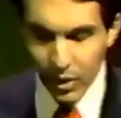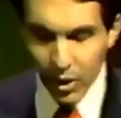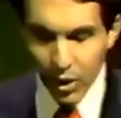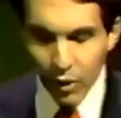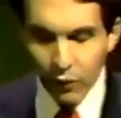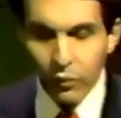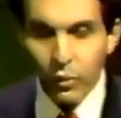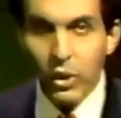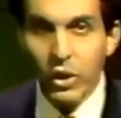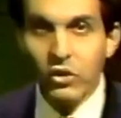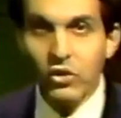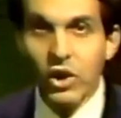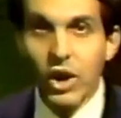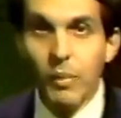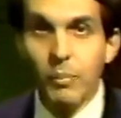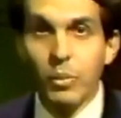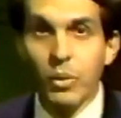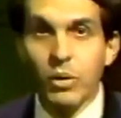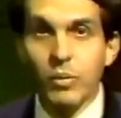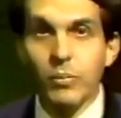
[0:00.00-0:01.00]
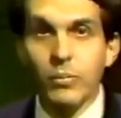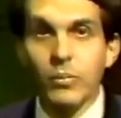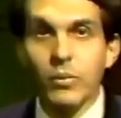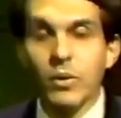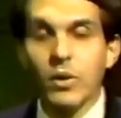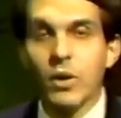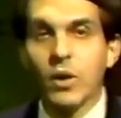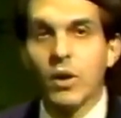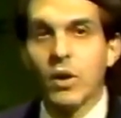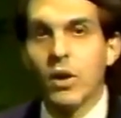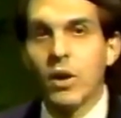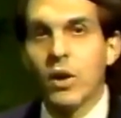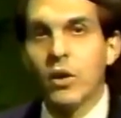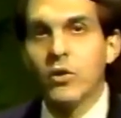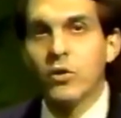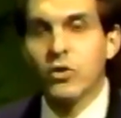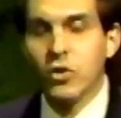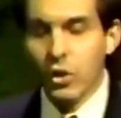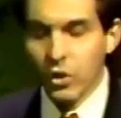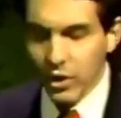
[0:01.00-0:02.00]
For example,
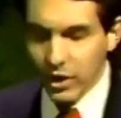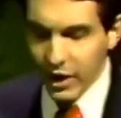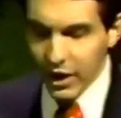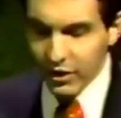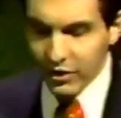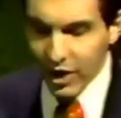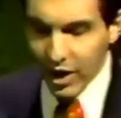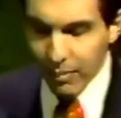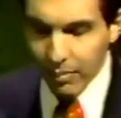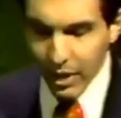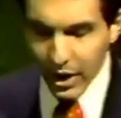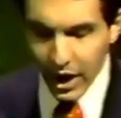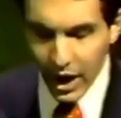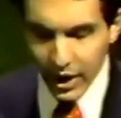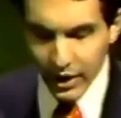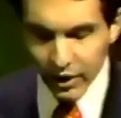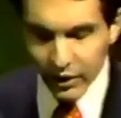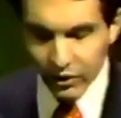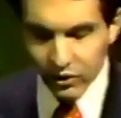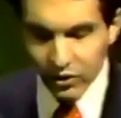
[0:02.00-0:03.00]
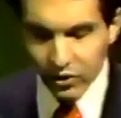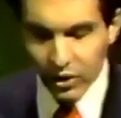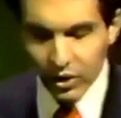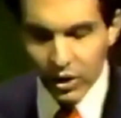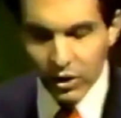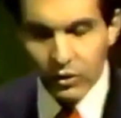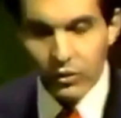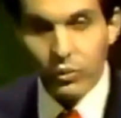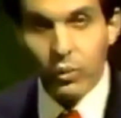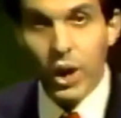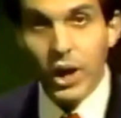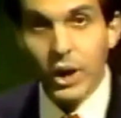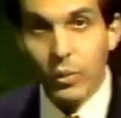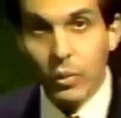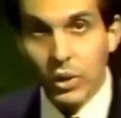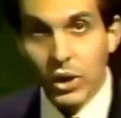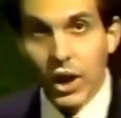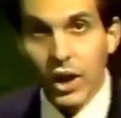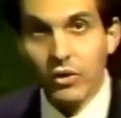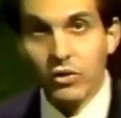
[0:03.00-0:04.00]
certain antibiotics,
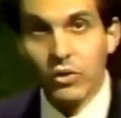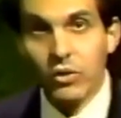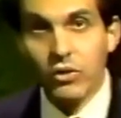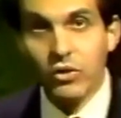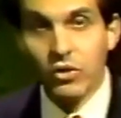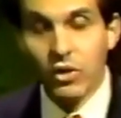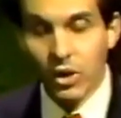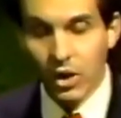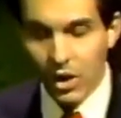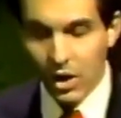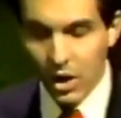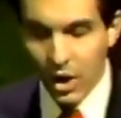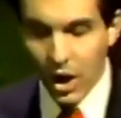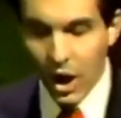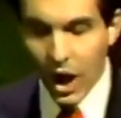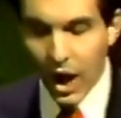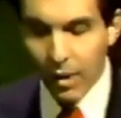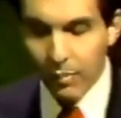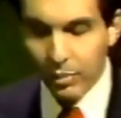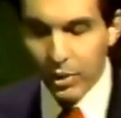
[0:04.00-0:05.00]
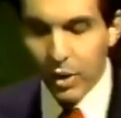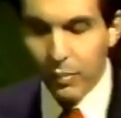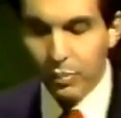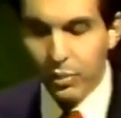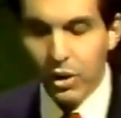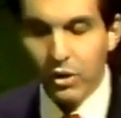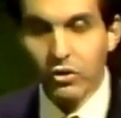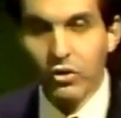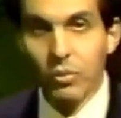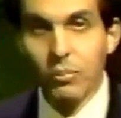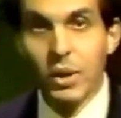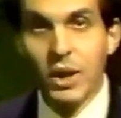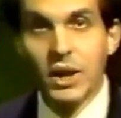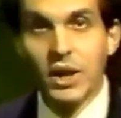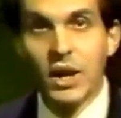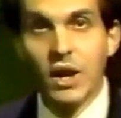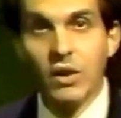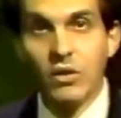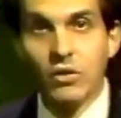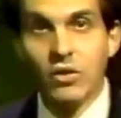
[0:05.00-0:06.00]
tranquilizers, high blood pressure
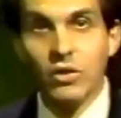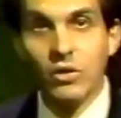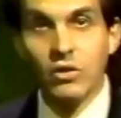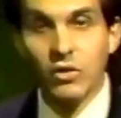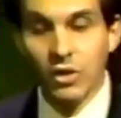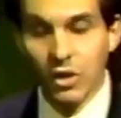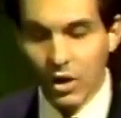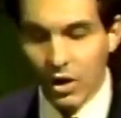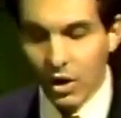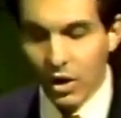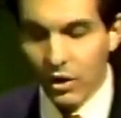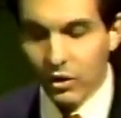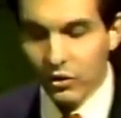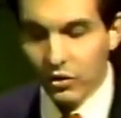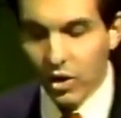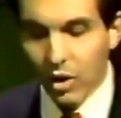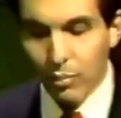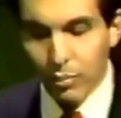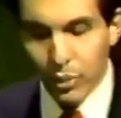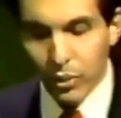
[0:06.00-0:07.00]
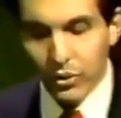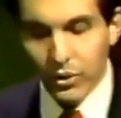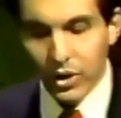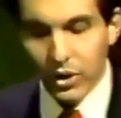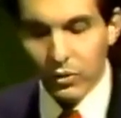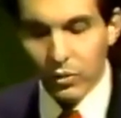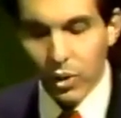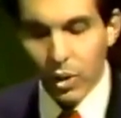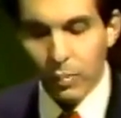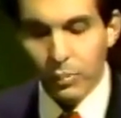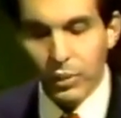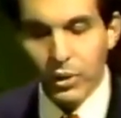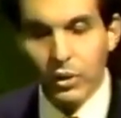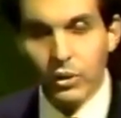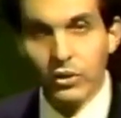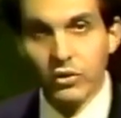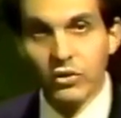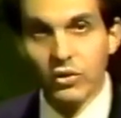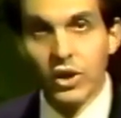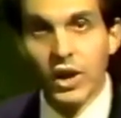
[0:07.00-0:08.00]
medications, some birth control
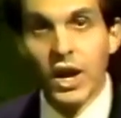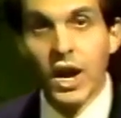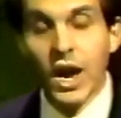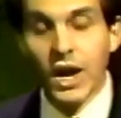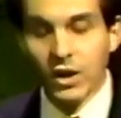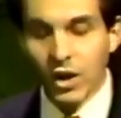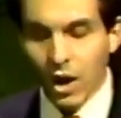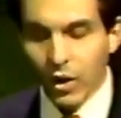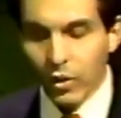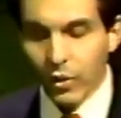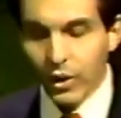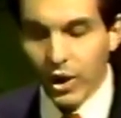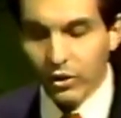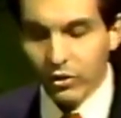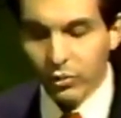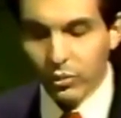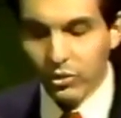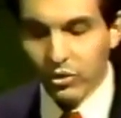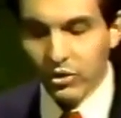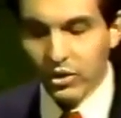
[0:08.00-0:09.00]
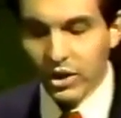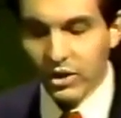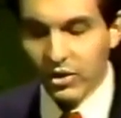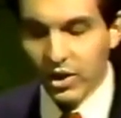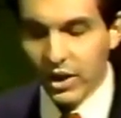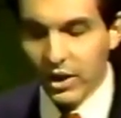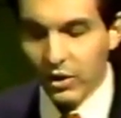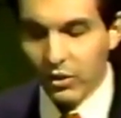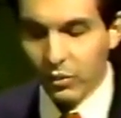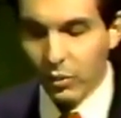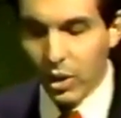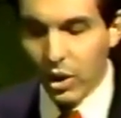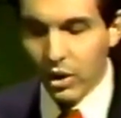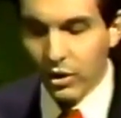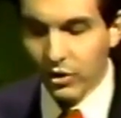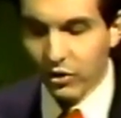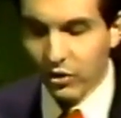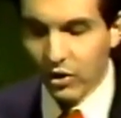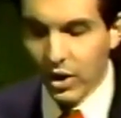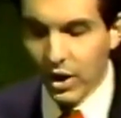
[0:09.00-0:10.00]
pills and other estrogen-containing
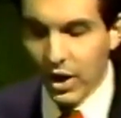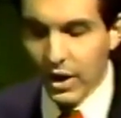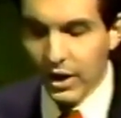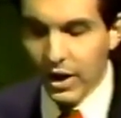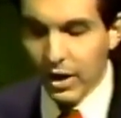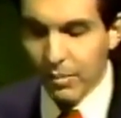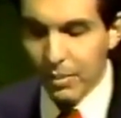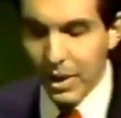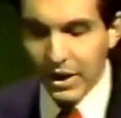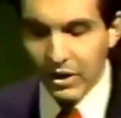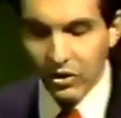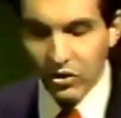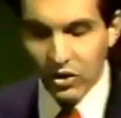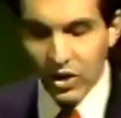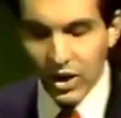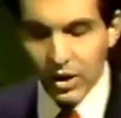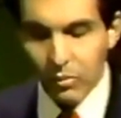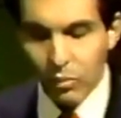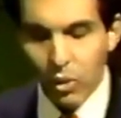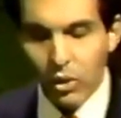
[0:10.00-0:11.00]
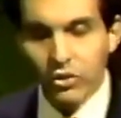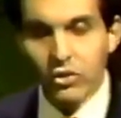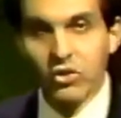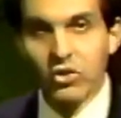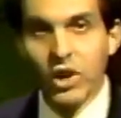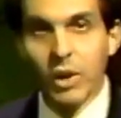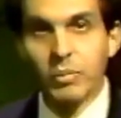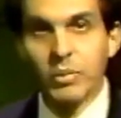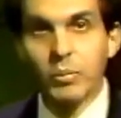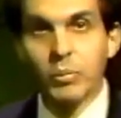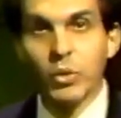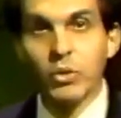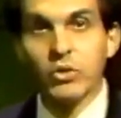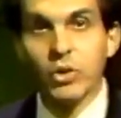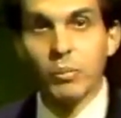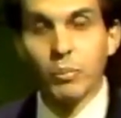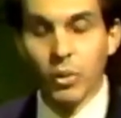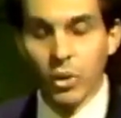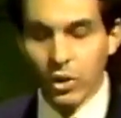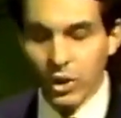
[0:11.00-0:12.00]
drugs can make skin more susceptible to
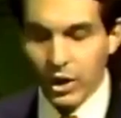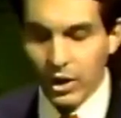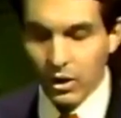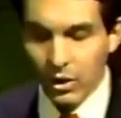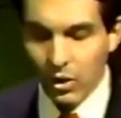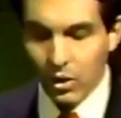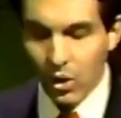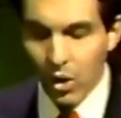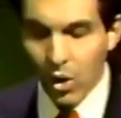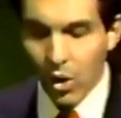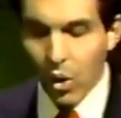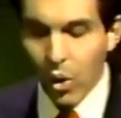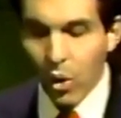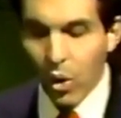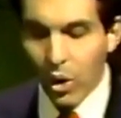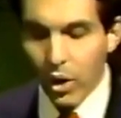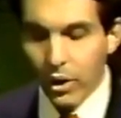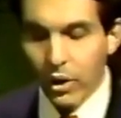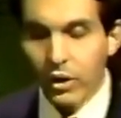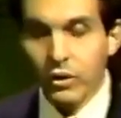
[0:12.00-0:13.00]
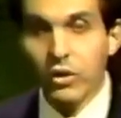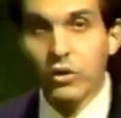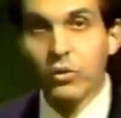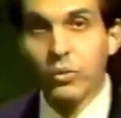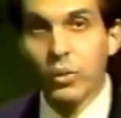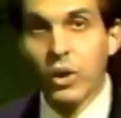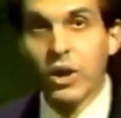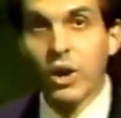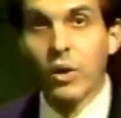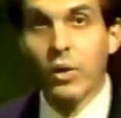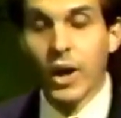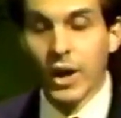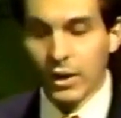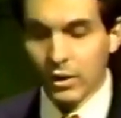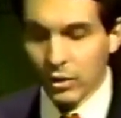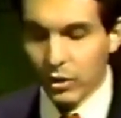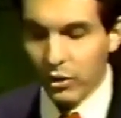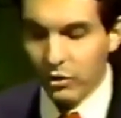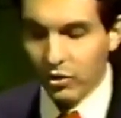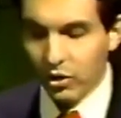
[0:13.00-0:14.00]
burning or to trigger an
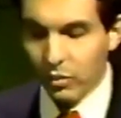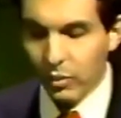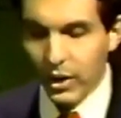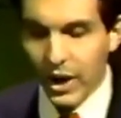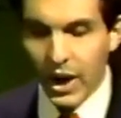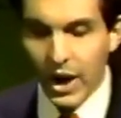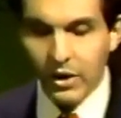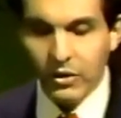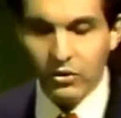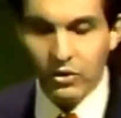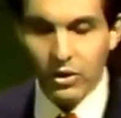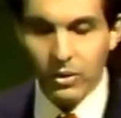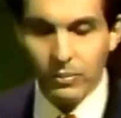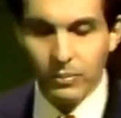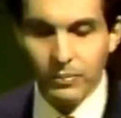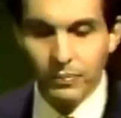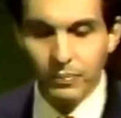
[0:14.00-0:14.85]
allergic reaction.